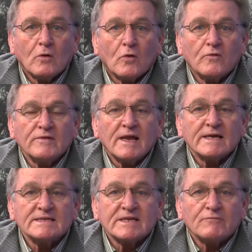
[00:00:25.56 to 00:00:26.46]
Over the
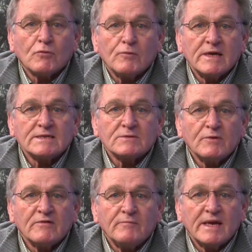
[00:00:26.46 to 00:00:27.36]
last several weeks,
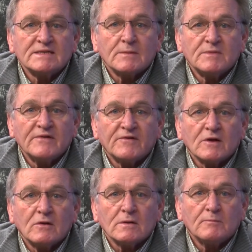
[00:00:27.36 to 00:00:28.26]
we have made some
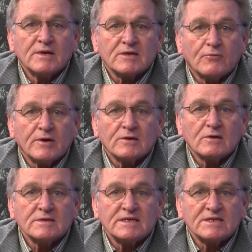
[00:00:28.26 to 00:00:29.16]
difficult but
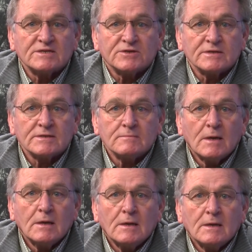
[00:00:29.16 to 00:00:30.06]
critical decisions,
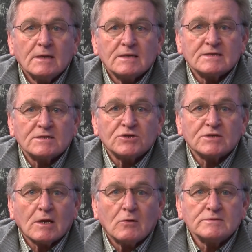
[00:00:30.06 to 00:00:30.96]
such
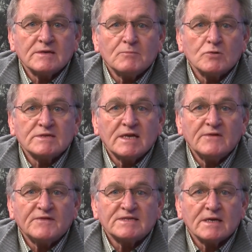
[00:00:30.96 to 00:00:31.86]
as closing most city
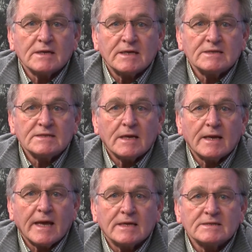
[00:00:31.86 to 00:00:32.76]
facilities
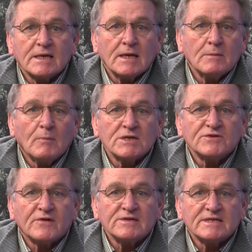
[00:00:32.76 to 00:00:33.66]
and asking much
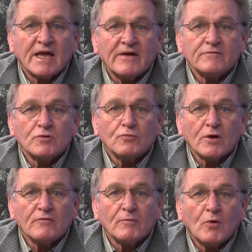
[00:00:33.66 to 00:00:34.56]
of our staff to
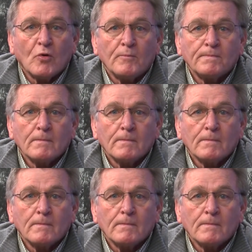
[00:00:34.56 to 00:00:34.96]
work from home.